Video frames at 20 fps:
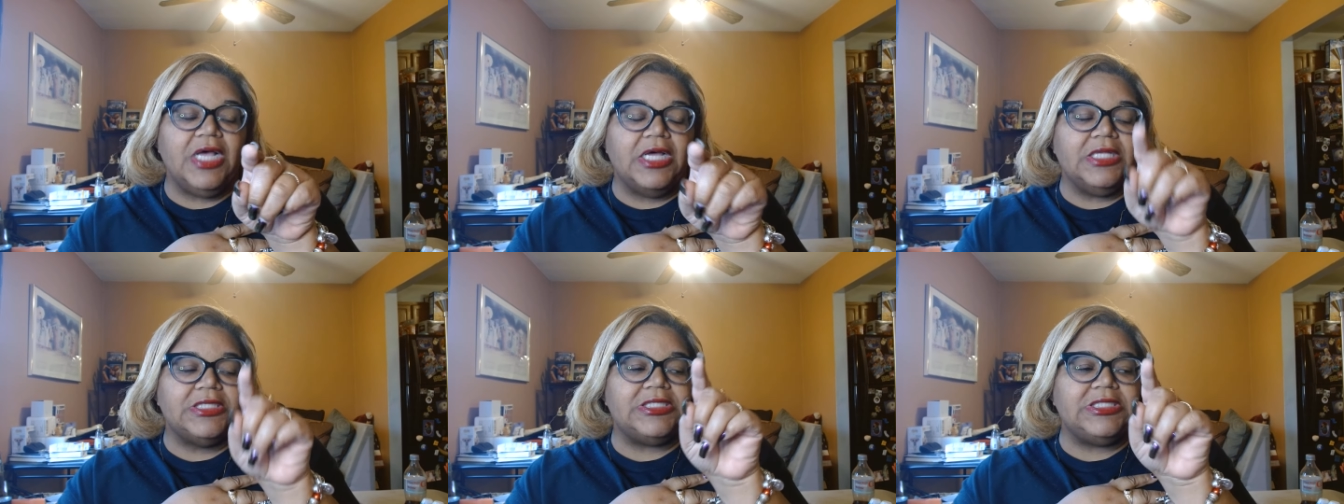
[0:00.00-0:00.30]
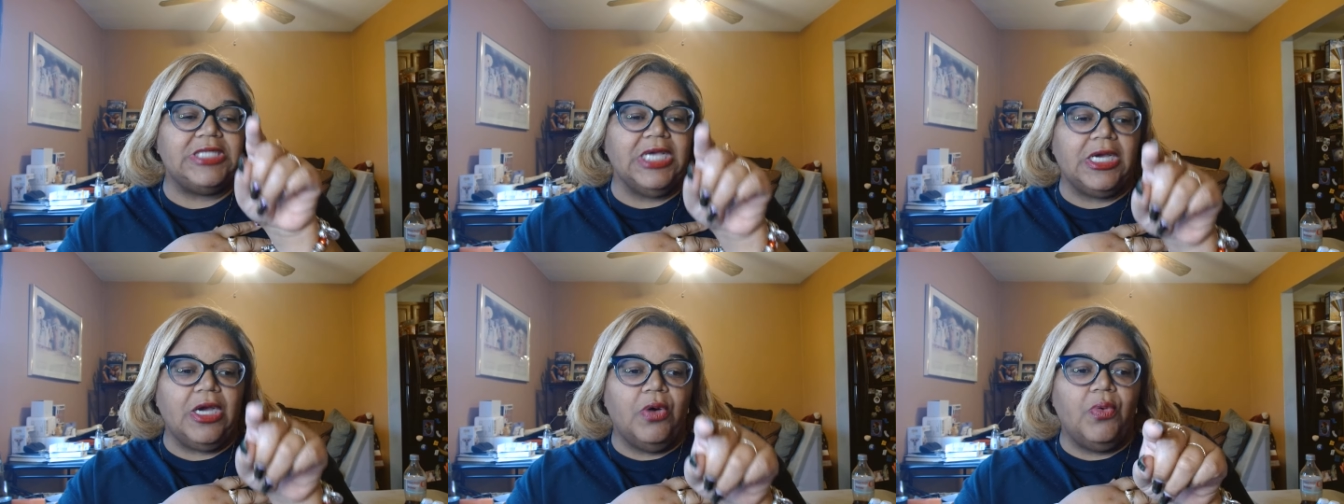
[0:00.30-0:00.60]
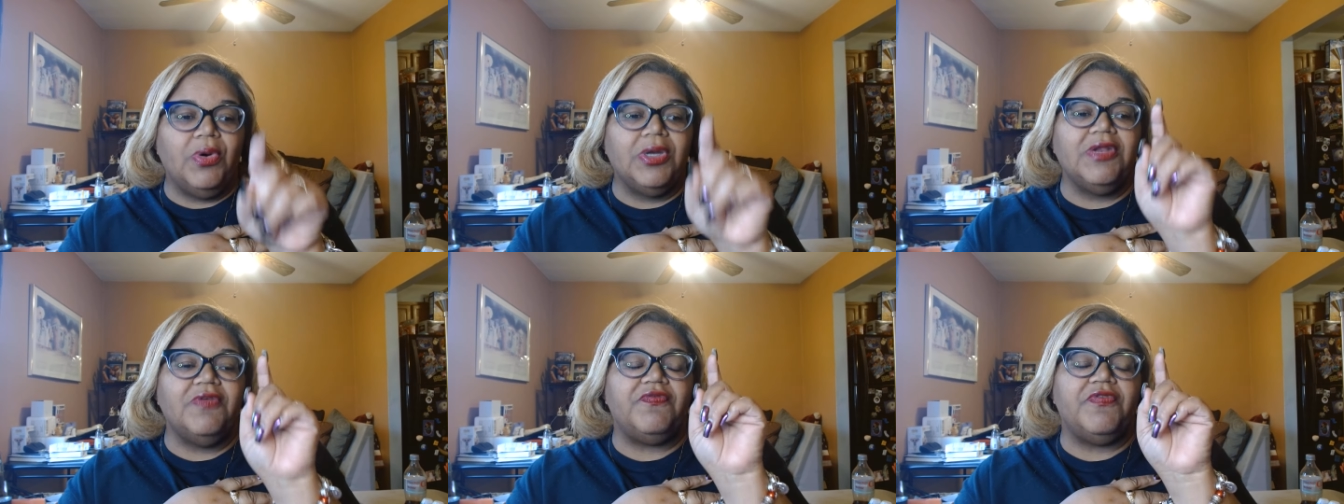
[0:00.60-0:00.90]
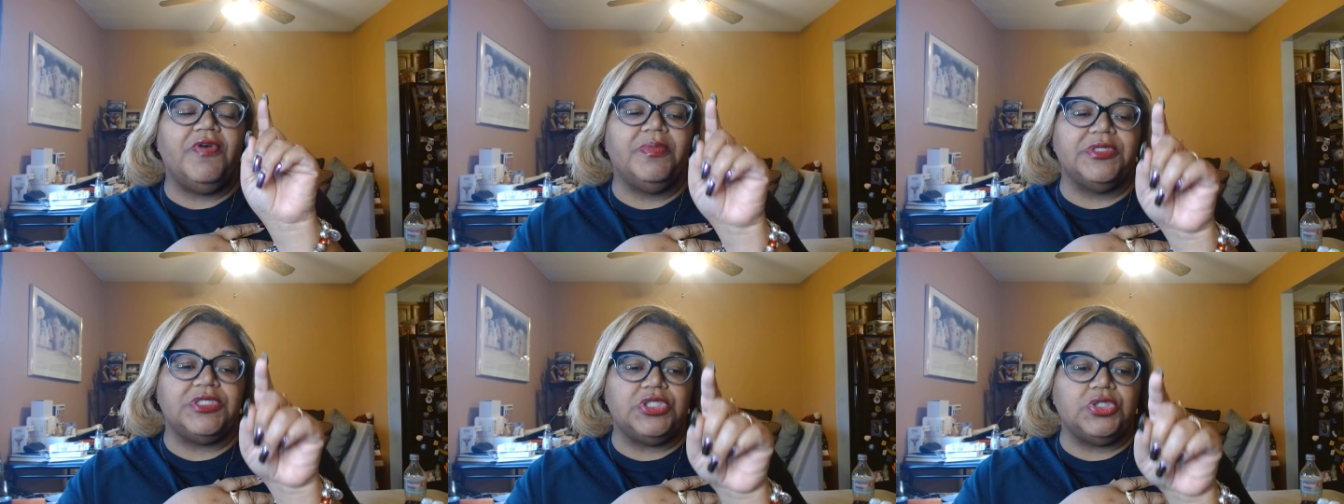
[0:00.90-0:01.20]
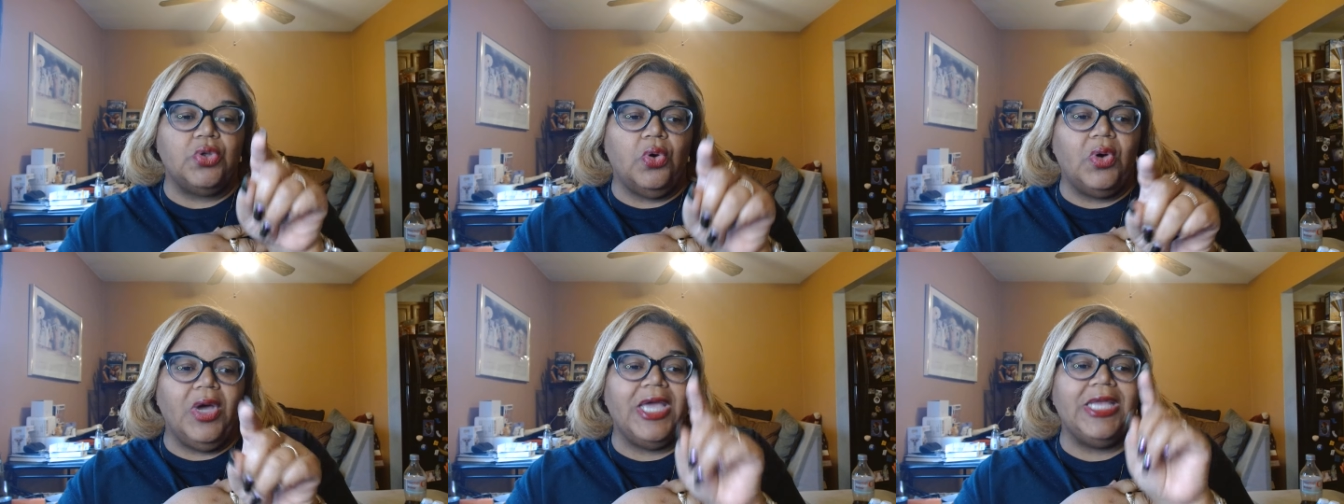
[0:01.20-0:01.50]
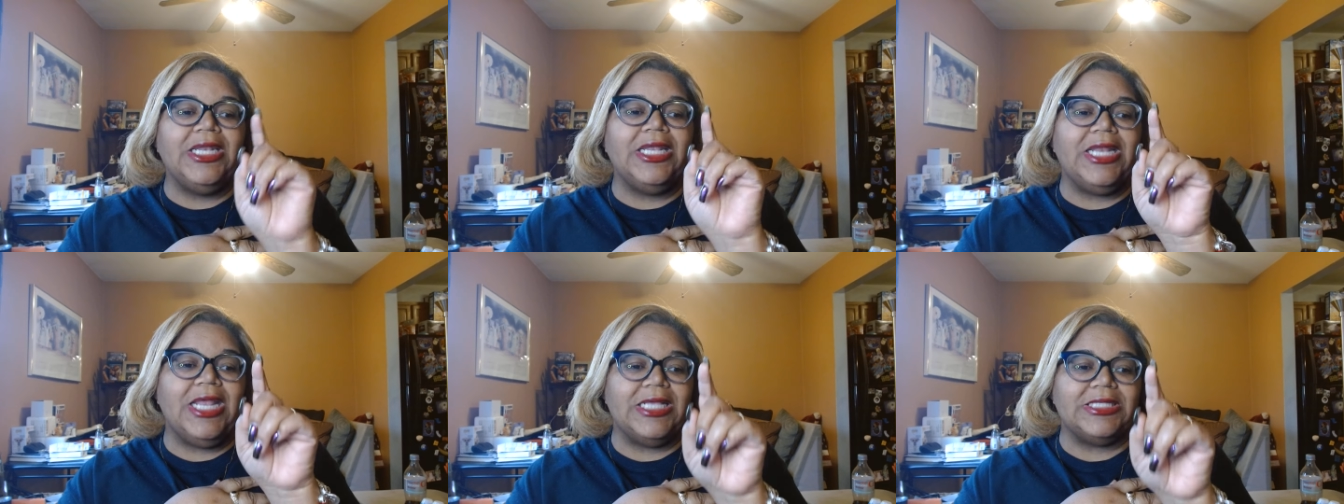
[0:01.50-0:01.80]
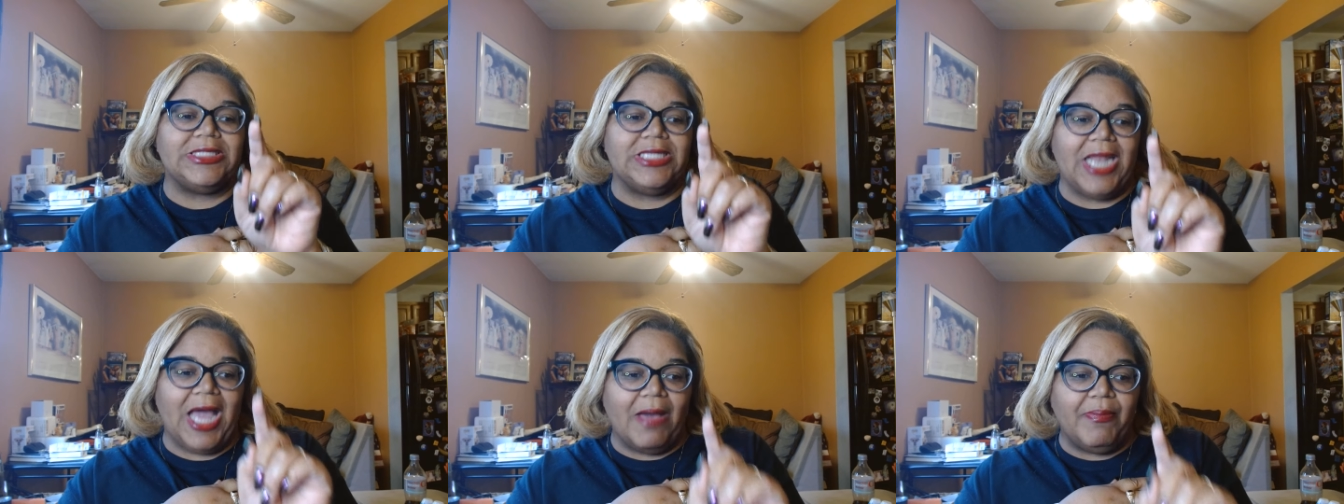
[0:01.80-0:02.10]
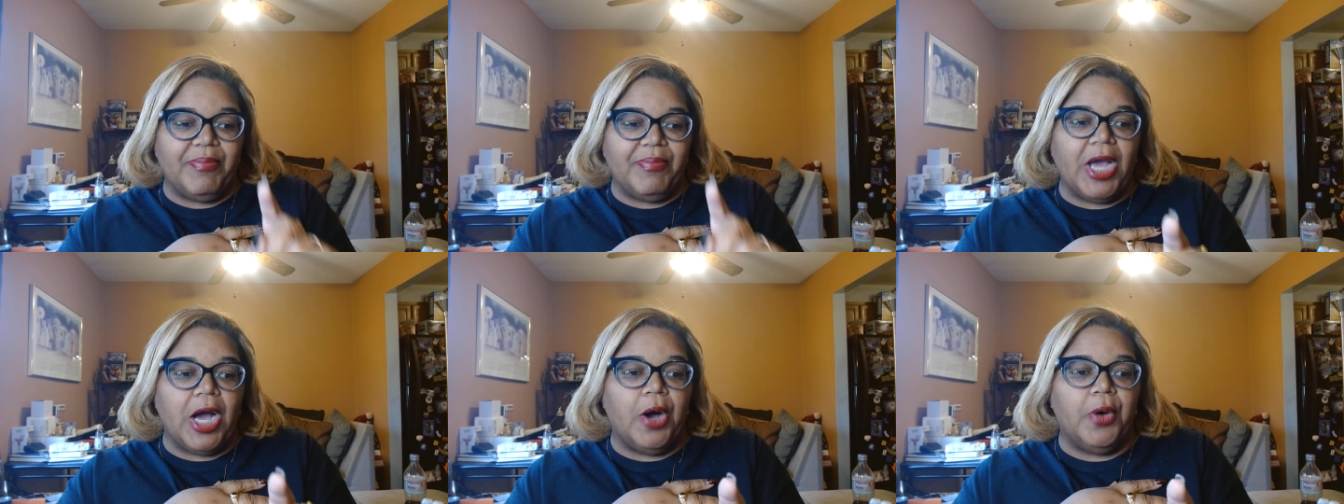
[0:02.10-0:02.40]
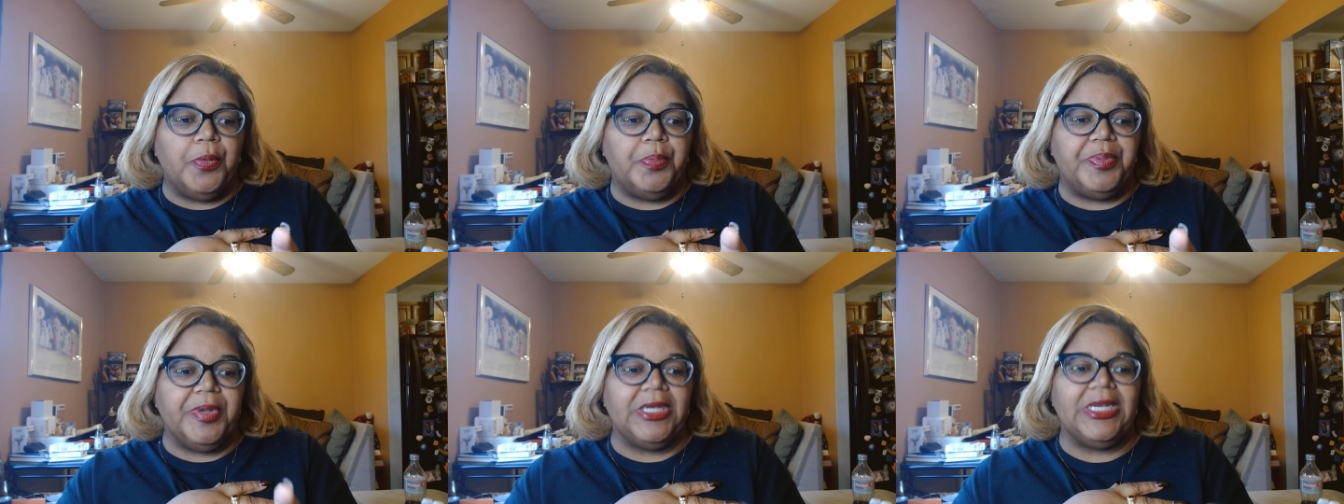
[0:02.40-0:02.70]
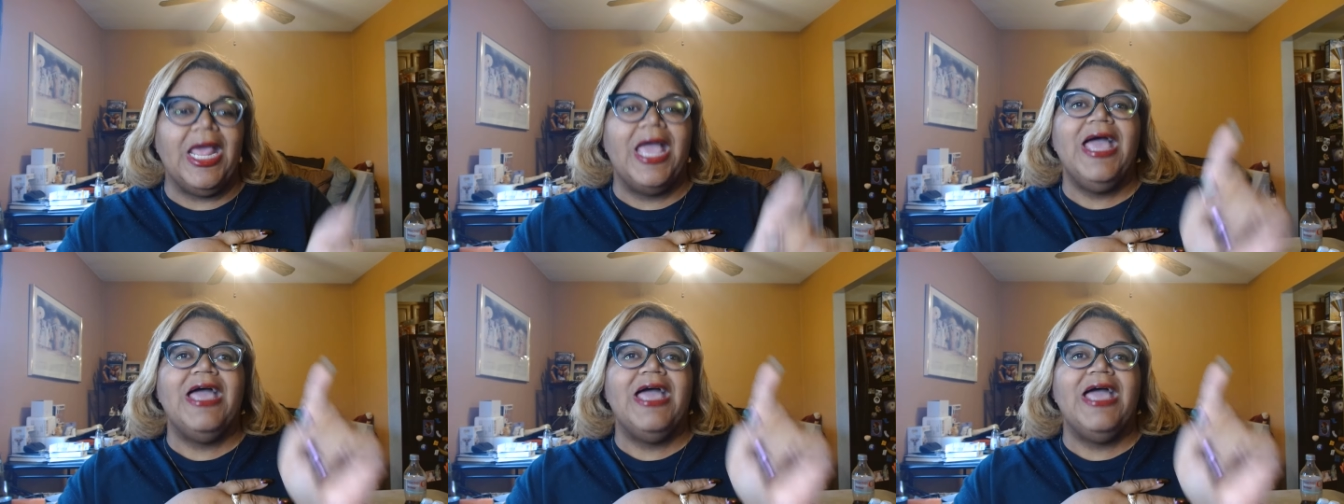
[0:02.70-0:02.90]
a sticker on it from a store and it has not been opened.